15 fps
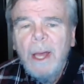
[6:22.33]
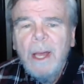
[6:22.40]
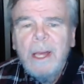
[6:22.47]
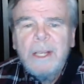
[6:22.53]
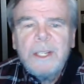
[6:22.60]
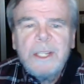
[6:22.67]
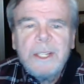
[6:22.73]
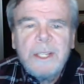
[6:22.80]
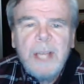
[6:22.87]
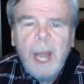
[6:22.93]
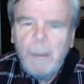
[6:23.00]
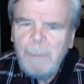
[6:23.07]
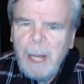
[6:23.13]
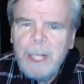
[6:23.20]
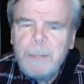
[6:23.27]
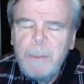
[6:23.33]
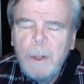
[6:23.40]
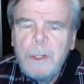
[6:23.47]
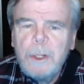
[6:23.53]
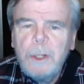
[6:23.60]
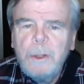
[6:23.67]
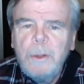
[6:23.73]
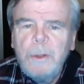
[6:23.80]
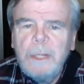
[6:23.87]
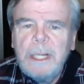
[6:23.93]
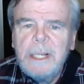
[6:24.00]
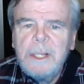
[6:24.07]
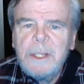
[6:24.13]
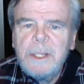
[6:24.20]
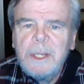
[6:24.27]
She said, I'm not supposed to do
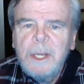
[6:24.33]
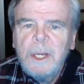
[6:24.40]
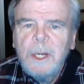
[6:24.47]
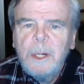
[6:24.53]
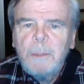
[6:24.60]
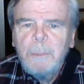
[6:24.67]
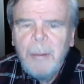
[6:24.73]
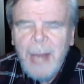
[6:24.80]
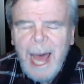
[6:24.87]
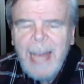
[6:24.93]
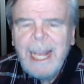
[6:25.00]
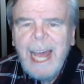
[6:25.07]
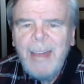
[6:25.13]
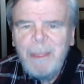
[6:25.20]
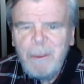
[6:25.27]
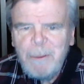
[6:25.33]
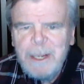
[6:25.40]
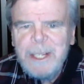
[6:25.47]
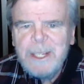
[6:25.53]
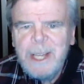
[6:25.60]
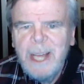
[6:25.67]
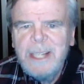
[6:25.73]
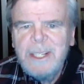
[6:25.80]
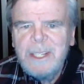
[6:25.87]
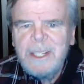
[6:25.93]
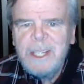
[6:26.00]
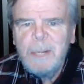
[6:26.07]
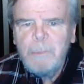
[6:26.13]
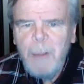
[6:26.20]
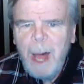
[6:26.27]
this, but I got 3
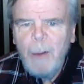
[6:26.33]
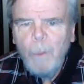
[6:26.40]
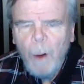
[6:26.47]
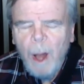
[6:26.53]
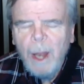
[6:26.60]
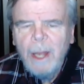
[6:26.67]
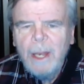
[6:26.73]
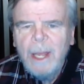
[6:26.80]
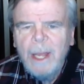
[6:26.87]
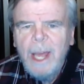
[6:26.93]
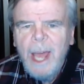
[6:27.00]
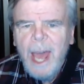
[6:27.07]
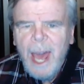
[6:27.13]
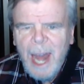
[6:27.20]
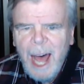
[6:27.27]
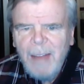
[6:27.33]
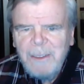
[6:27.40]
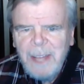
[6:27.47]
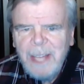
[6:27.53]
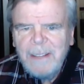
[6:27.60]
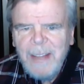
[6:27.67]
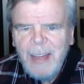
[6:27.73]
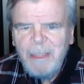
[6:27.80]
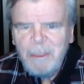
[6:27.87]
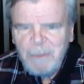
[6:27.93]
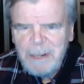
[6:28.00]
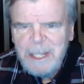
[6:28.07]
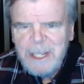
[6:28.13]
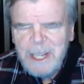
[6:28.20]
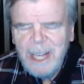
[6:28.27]
cents in my wallet, and I'll take that
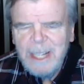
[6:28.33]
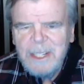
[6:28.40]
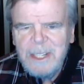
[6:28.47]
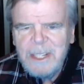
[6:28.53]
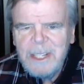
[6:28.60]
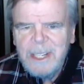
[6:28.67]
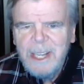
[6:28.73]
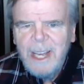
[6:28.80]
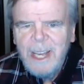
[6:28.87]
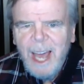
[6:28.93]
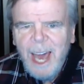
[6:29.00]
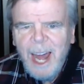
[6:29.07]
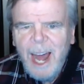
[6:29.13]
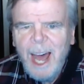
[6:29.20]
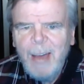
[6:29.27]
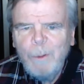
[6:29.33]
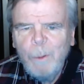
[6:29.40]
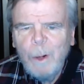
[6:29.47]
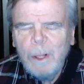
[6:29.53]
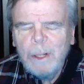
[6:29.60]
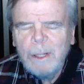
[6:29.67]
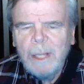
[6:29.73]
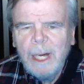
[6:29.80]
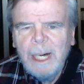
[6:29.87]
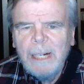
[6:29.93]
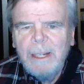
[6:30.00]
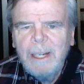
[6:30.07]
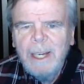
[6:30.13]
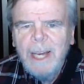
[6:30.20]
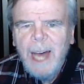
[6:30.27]
3 cents and I will
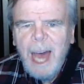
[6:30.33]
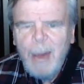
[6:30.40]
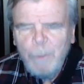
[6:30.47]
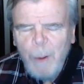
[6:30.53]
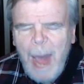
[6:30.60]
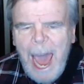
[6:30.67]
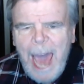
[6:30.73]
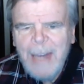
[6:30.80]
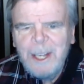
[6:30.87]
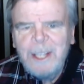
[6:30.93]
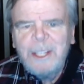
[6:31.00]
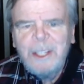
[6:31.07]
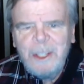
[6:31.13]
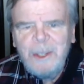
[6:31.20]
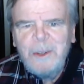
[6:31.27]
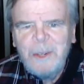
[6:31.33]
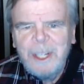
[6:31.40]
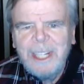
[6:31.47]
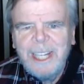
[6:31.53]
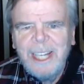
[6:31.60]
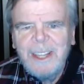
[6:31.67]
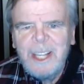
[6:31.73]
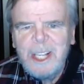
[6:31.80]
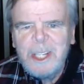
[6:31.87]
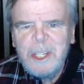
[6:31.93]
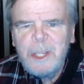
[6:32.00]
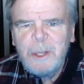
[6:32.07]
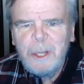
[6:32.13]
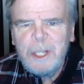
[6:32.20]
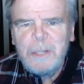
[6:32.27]
add it, and you can get
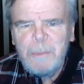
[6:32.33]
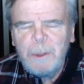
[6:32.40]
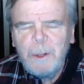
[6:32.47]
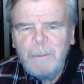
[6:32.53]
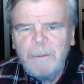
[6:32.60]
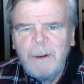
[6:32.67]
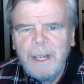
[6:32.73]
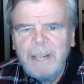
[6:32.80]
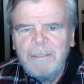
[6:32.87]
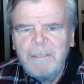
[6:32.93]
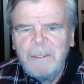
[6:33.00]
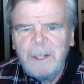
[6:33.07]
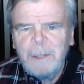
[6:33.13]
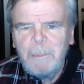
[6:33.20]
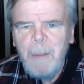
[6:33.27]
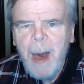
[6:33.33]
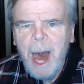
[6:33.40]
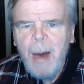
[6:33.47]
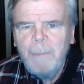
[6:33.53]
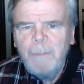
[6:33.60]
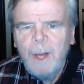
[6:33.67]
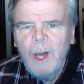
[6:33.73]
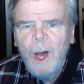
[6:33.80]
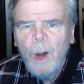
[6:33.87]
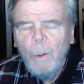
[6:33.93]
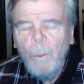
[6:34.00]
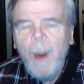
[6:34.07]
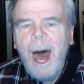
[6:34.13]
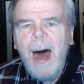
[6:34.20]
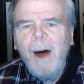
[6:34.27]
this beautiful gift for your mom.
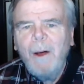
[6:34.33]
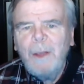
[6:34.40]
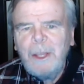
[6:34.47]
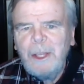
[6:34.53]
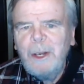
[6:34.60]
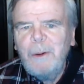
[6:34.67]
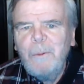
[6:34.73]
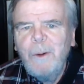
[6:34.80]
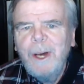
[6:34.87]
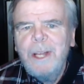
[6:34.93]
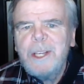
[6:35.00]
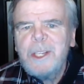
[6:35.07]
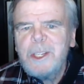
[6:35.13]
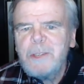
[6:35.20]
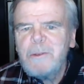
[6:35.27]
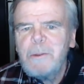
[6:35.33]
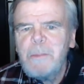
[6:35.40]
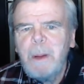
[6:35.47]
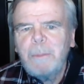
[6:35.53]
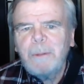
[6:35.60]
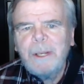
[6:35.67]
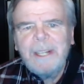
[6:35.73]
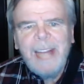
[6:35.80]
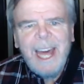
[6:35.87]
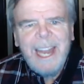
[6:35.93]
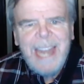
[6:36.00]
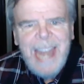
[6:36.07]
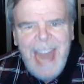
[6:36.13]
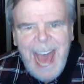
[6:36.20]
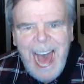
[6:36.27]
Wow, you know what? Just remembering
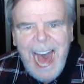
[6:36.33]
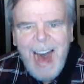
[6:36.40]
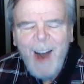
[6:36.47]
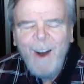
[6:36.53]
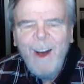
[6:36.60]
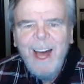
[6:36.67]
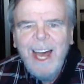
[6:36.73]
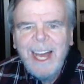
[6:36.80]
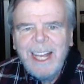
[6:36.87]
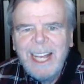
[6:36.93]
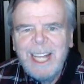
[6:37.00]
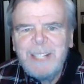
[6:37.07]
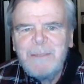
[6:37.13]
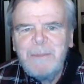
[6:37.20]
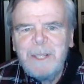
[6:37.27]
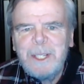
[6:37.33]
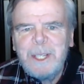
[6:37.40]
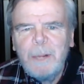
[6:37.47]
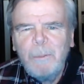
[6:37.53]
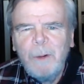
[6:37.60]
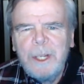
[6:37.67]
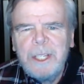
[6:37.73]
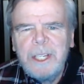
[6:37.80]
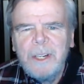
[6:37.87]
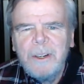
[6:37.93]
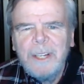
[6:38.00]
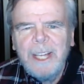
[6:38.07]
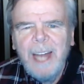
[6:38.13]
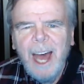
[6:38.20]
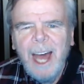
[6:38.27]
that now gets me somewhat
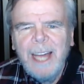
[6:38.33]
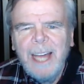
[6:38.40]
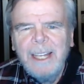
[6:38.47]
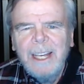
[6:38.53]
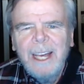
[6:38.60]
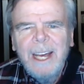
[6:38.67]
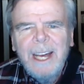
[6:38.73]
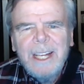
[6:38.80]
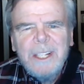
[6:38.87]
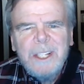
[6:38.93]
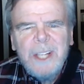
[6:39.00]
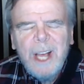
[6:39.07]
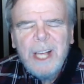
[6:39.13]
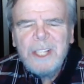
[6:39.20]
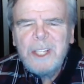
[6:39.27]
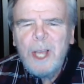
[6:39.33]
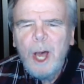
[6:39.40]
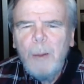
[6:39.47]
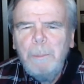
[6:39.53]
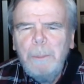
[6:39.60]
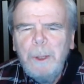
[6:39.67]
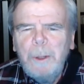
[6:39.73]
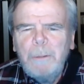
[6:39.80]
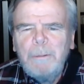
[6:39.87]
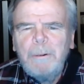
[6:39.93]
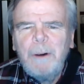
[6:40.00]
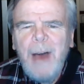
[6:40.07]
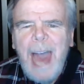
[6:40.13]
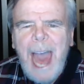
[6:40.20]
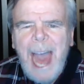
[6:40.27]
teary-eyed. Just a
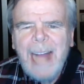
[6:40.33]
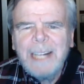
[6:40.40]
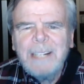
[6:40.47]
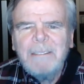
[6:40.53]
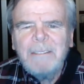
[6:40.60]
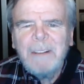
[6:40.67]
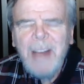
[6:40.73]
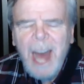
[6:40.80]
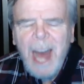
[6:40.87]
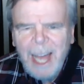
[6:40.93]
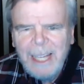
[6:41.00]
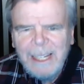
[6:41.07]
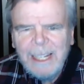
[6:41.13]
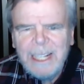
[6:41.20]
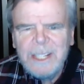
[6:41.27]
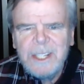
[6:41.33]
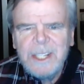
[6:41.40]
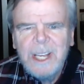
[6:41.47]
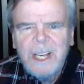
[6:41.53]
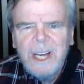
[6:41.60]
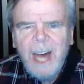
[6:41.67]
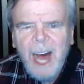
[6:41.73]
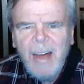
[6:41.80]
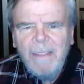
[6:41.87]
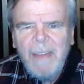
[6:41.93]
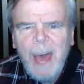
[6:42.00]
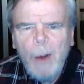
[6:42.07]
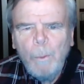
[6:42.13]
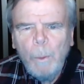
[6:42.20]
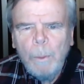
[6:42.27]
beautiful act of kindness on
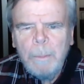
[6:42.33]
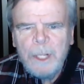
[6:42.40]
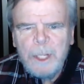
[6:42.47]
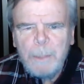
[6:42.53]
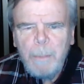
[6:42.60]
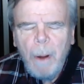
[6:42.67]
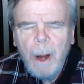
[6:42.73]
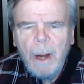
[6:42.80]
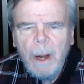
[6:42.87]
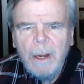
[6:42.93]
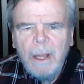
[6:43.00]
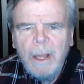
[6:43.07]
that woman's part,